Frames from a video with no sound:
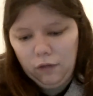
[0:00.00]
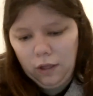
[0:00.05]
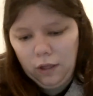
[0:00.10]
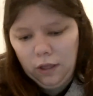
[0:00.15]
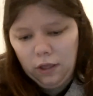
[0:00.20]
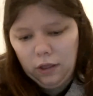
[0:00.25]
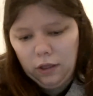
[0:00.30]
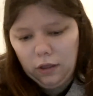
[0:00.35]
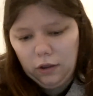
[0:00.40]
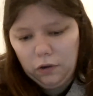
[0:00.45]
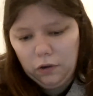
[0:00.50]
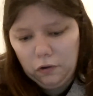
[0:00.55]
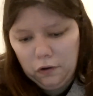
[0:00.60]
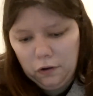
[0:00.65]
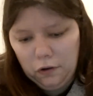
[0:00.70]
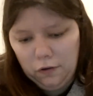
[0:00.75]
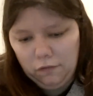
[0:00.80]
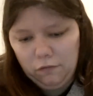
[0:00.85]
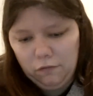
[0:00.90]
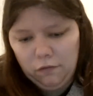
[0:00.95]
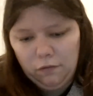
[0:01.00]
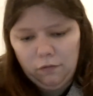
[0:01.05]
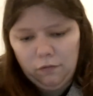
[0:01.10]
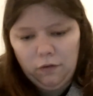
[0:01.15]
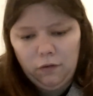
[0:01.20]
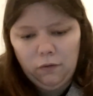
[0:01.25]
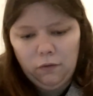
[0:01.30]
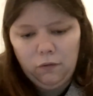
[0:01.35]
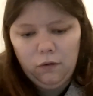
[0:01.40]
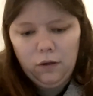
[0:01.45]
a current
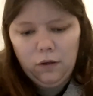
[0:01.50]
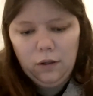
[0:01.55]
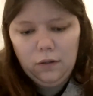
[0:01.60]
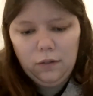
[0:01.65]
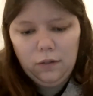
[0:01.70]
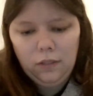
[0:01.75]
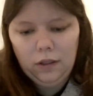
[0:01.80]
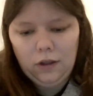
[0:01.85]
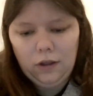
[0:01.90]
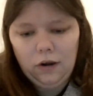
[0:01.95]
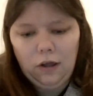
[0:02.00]
review, like an